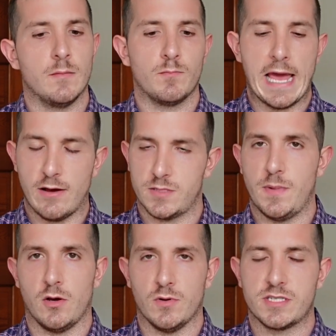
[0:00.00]
Cow's
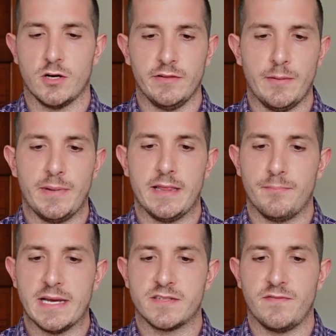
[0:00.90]
milk would certainly be the
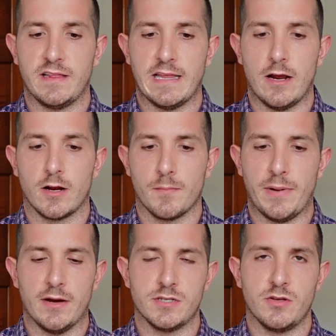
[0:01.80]
best fit there
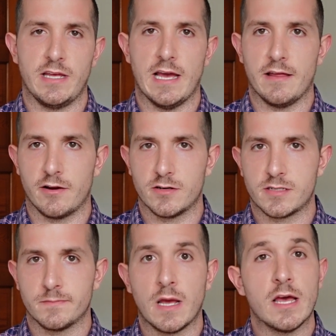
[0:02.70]
compared to the others.